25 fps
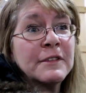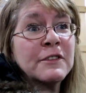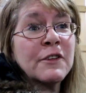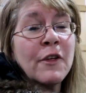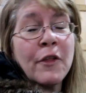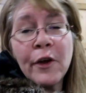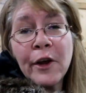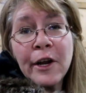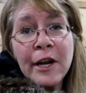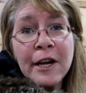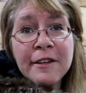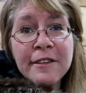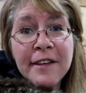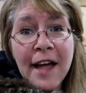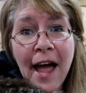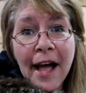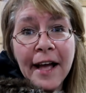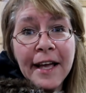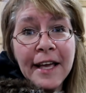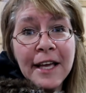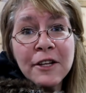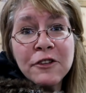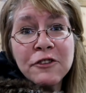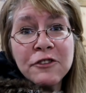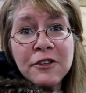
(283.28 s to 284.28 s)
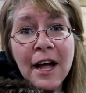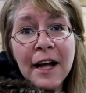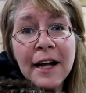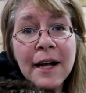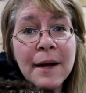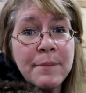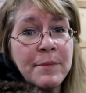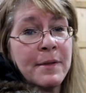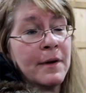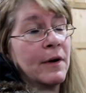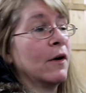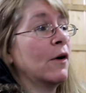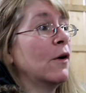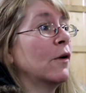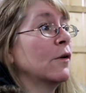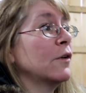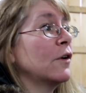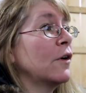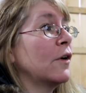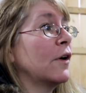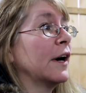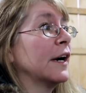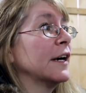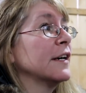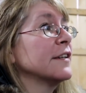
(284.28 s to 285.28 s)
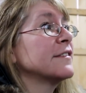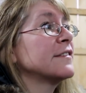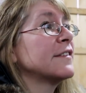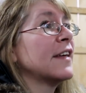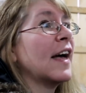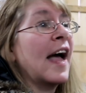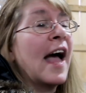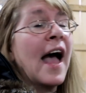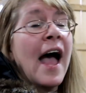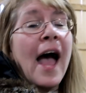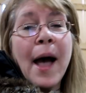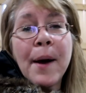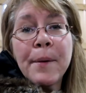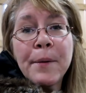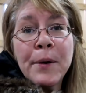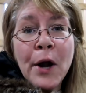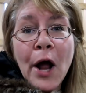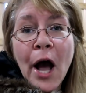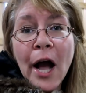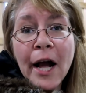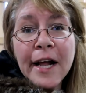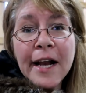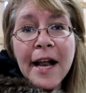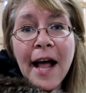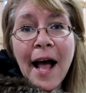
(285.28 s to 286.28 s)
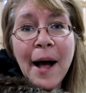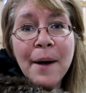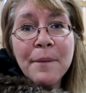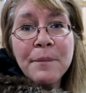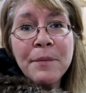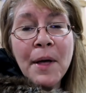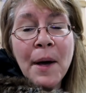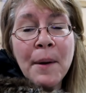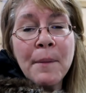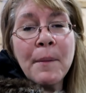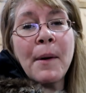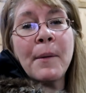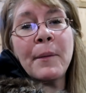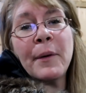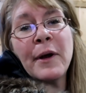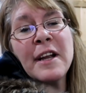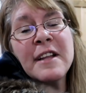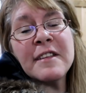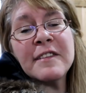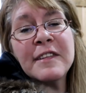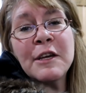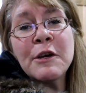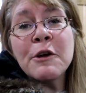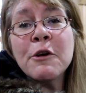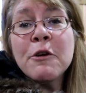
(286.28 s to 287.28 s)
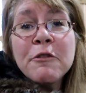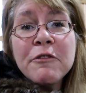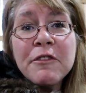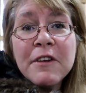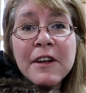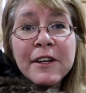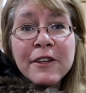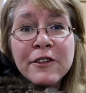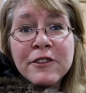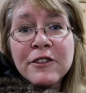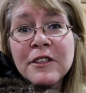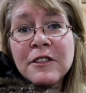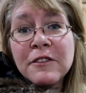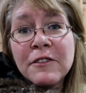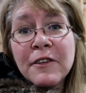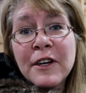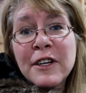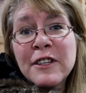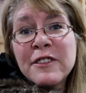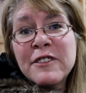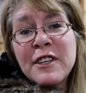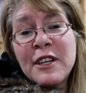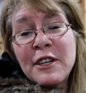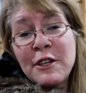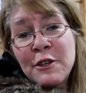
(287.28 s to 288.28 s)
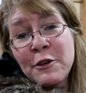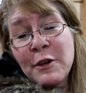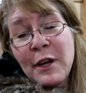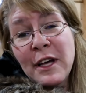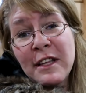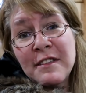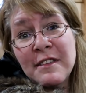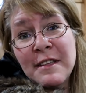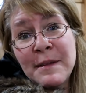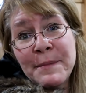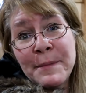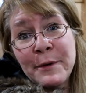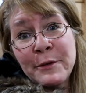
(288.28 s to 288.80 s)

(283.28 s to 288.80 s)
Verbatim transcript: So they're going to each tack up their own horse. And we're not going to help them, and we're going to see who finishes first and who gets the